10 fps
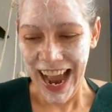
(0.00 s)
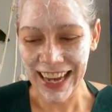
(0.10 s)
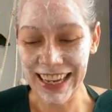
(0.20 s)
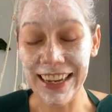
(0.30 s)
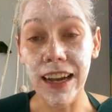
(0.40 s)

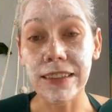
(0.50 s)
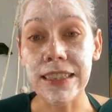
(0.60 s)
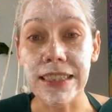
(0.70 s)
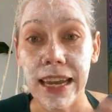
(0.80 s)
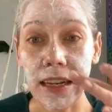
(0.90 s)
I cannot
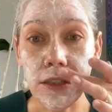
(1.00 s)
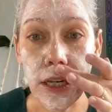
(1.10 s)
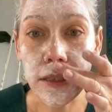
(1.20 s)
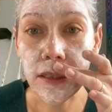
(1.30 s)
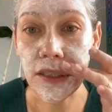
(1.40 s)
stand
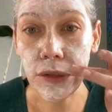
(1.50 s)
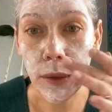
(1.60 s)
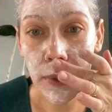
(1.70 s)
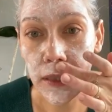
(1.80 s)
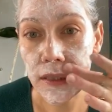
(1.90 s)
chasing
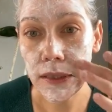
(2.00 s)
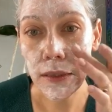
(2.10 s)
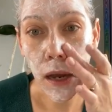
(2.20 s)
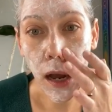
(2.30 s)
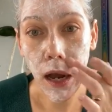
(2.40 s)

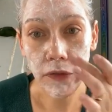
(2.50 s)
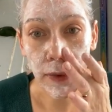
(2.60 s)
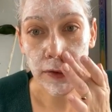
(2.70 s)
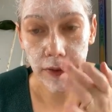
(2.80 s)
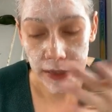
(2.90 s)
scrubbies off
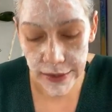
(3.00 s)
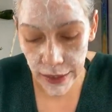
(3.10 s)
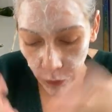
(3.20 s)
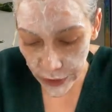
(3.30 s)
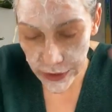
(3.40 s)
my face,
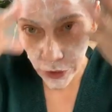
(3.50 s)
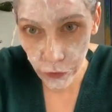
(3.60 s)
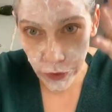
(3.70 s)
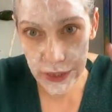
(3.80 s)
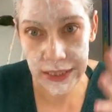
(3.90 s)
like rinsing
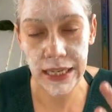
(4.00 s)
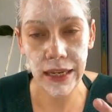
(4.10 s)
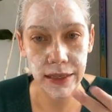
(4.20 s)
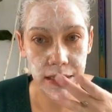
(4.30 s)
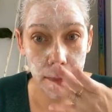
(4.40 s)
over a
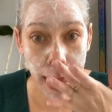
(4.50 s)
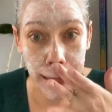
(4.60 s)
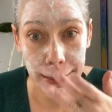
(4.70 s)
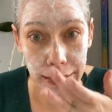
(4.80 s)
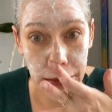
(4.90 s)
sink. It's
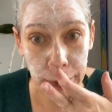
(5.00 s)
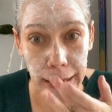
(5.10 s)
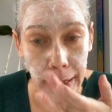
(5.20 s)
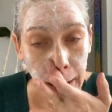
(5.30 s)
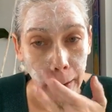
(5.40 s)
maddening to
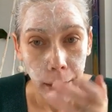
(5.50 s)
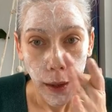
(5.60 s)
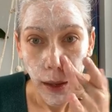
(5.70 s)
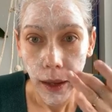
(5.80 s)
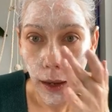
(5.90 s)
me,
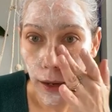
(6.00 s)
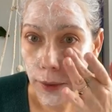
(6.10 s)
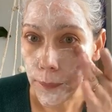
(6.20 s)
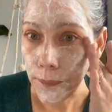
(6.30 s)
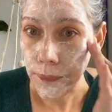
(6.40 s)

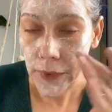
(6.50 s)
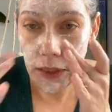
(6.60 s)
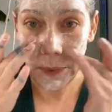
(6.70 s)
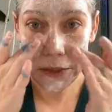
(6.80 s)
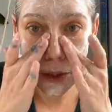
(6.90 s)

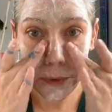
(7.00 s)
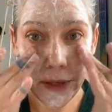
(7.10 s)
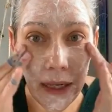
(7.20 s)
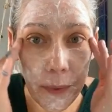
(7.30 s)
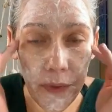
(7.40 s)
especially when
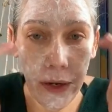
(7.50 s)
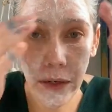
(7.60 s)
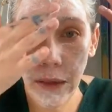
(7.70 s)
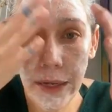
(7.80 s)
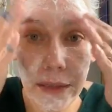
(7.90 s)
they get up in the
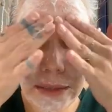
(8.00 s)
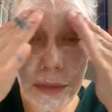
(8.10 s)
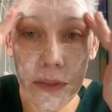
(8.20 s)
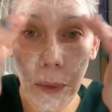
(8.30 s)
hairline and stuff.